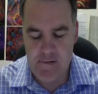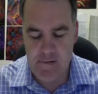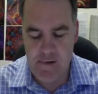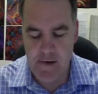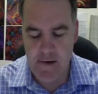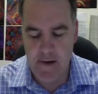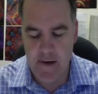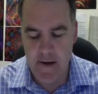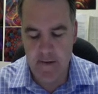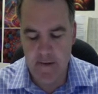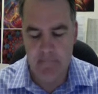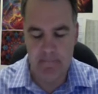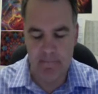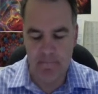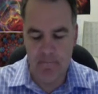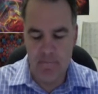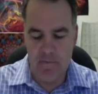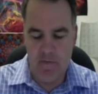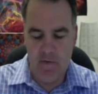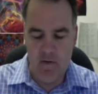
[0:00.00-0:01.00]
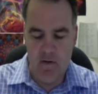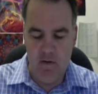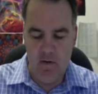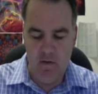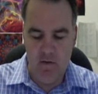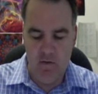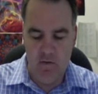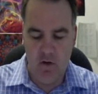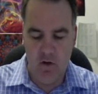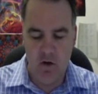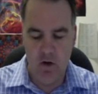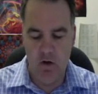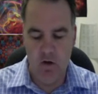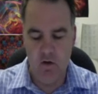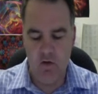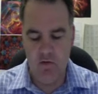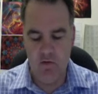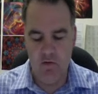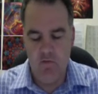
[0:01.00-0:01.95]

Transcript: Okay, so